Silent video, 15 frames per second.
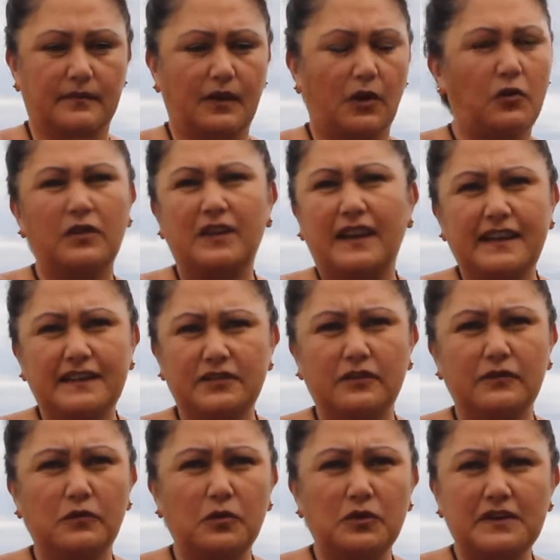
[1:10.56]
or a litre
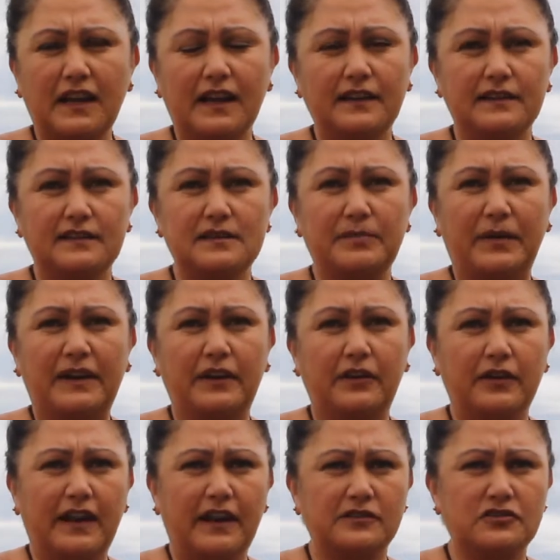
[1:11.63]
of water, depending
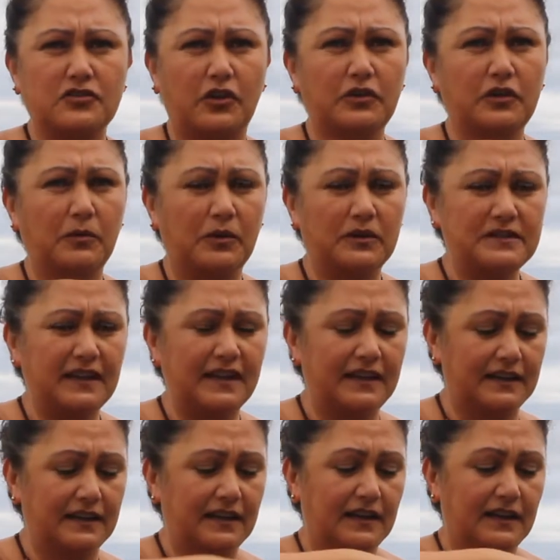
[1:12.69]
on how strong you want it.
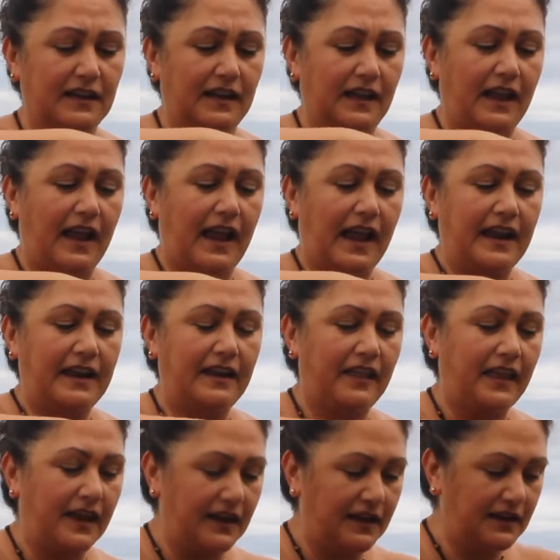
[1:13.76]
And
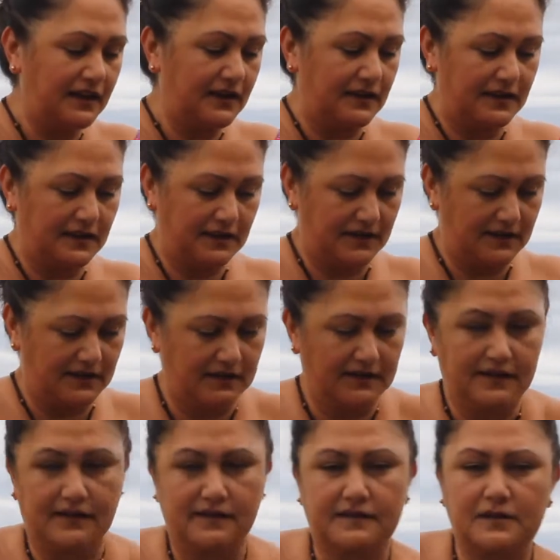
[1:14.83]
then,
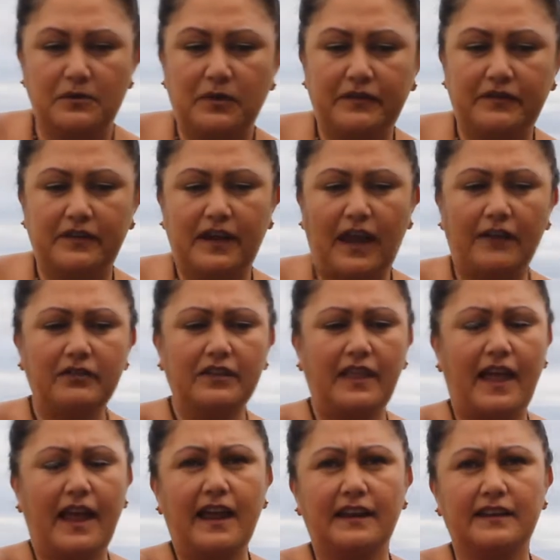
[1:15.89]
so we've covered
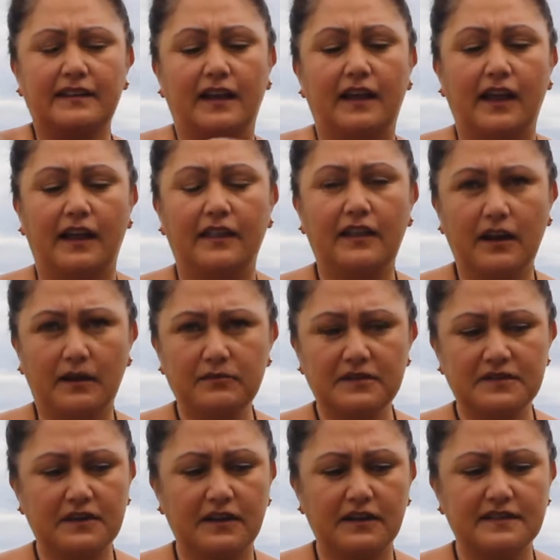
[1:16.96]
that, and then I'm
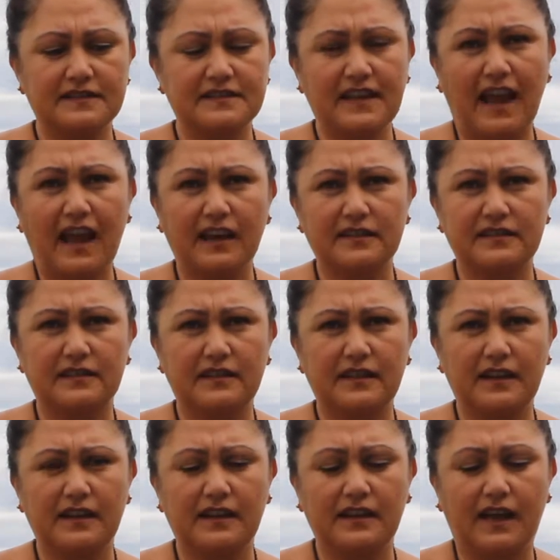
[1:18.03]
just going to start
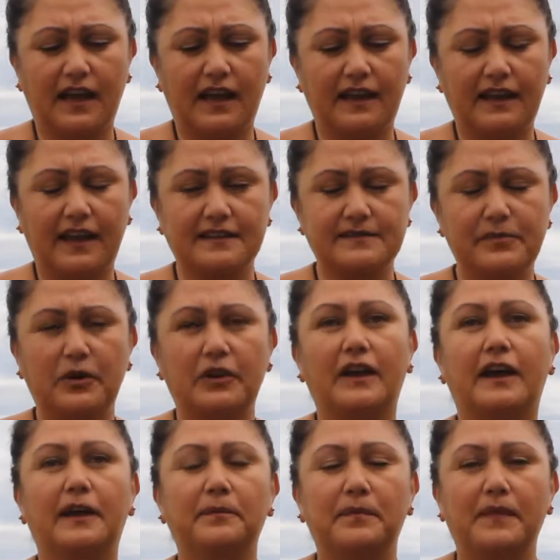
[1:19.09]
the gas
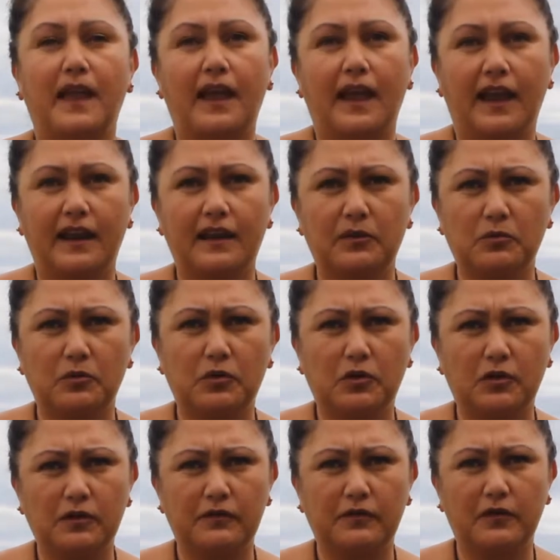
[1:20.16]
burner, and it will
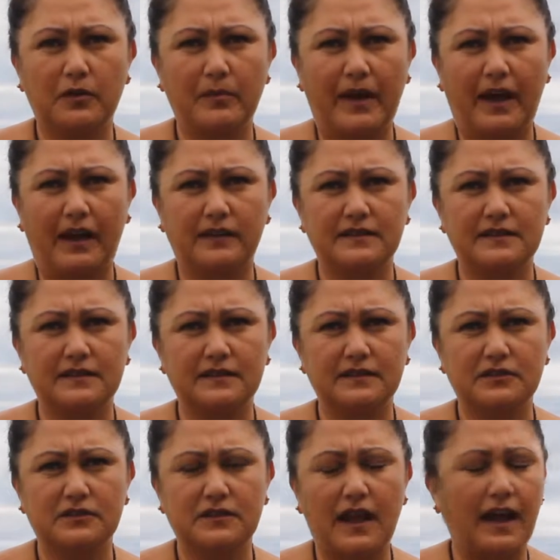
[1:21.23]
cook for about
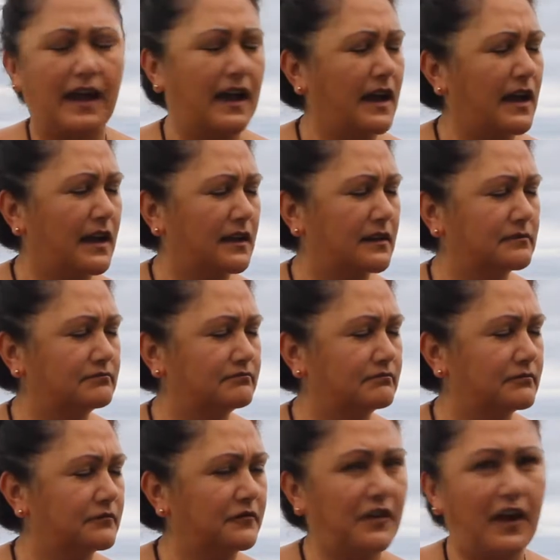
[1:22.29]

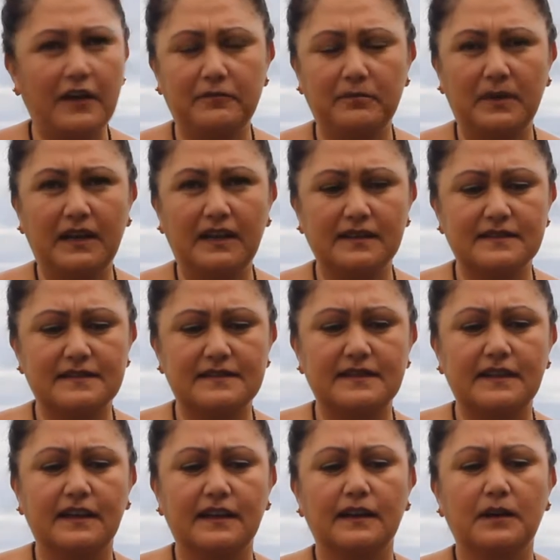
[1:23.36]
5 minutes.
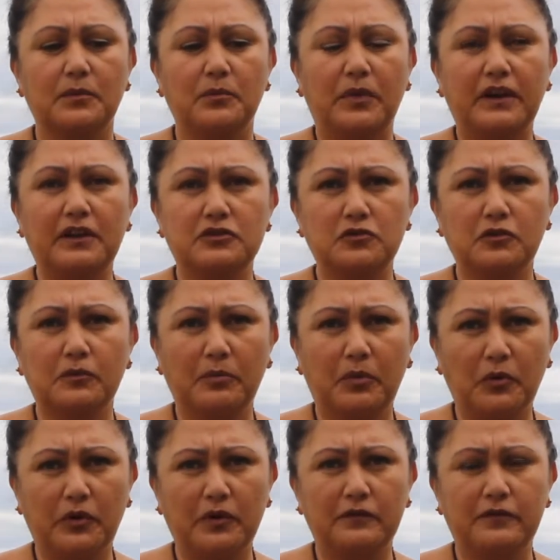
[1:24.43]
Bring it to a
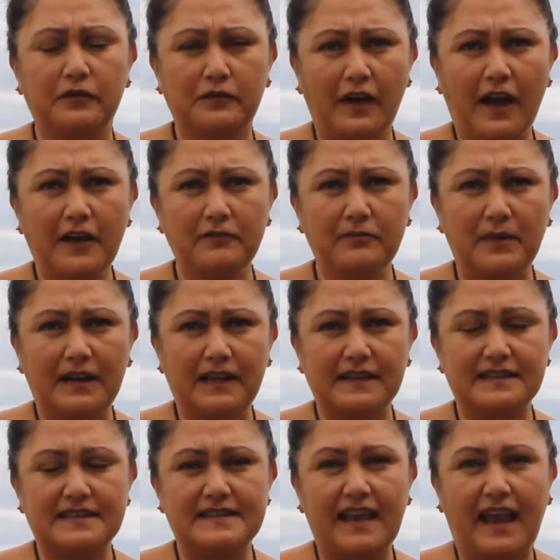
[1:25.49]
boil for 5
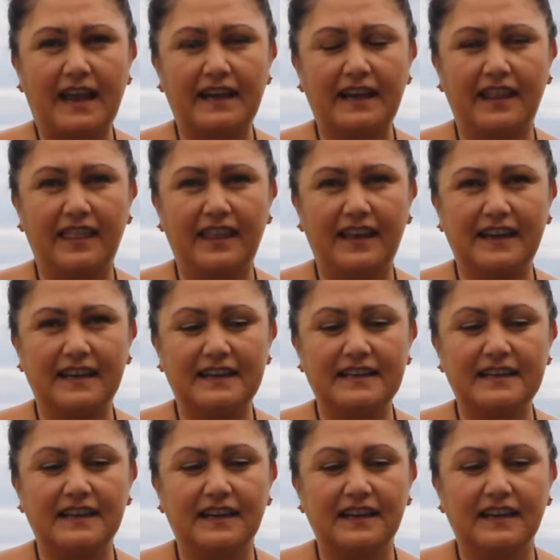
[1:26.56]
minutes, and
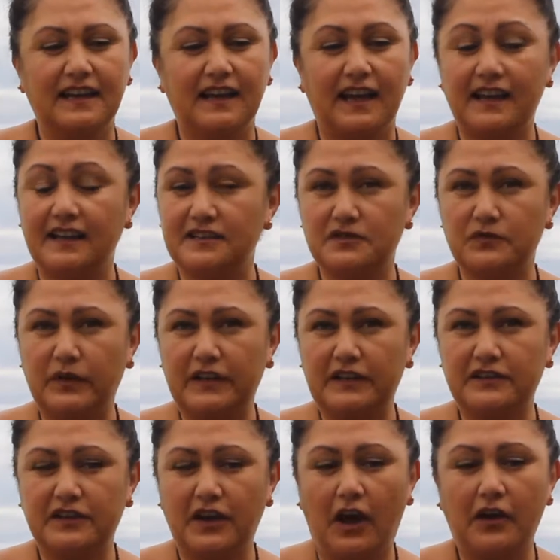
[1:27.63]
then it's ready
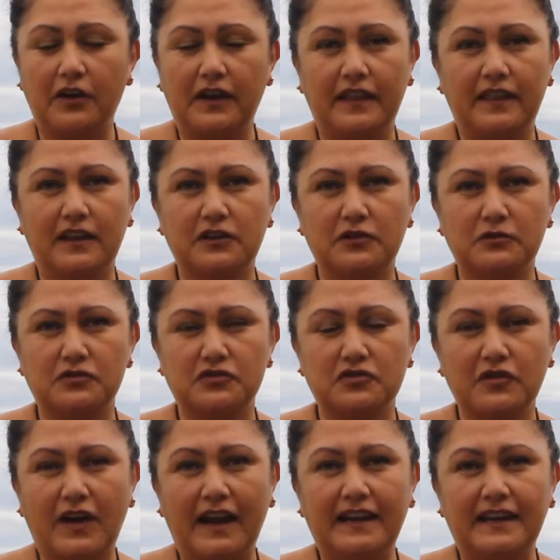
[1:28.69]
to go, and then you'll
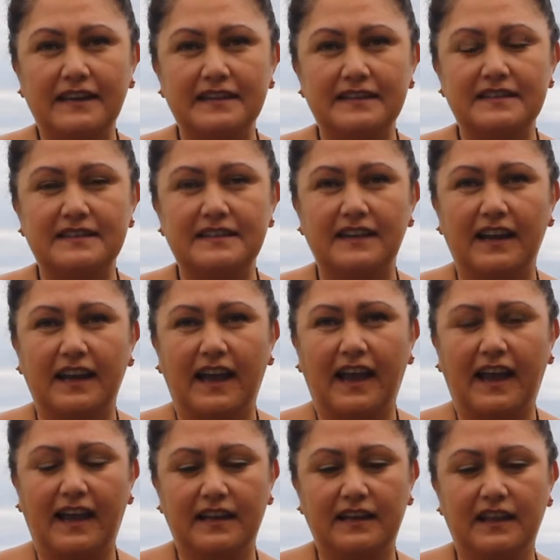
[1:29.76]
strain it,
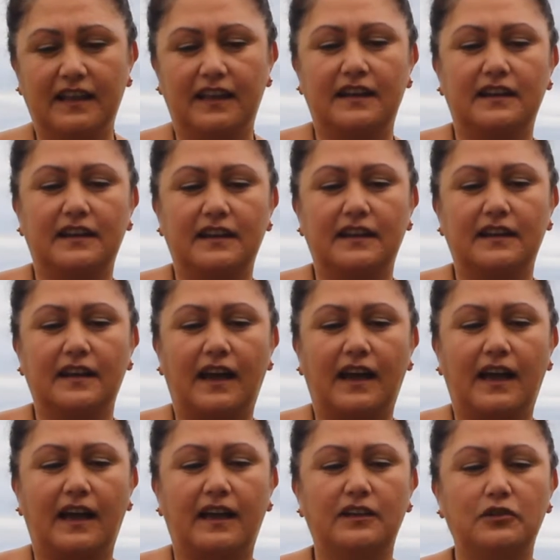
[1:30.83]
and then
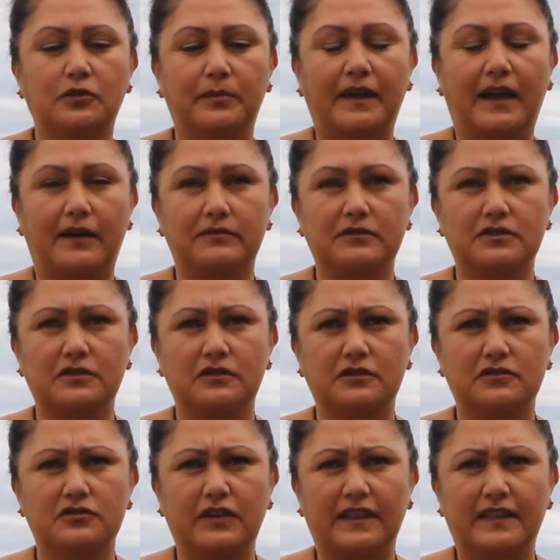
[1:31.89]
you'll be able to
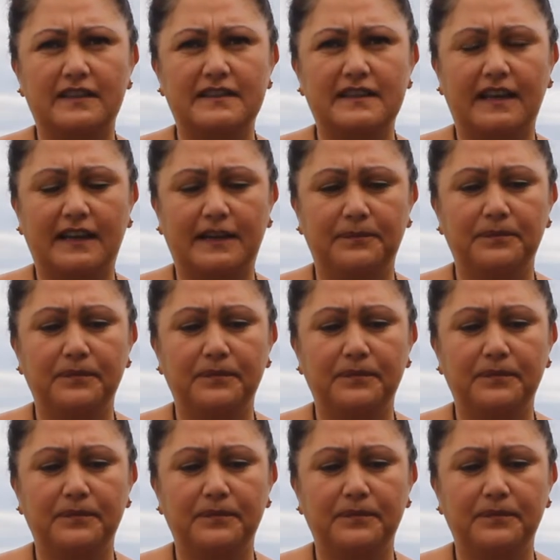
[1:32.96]
drink the tea.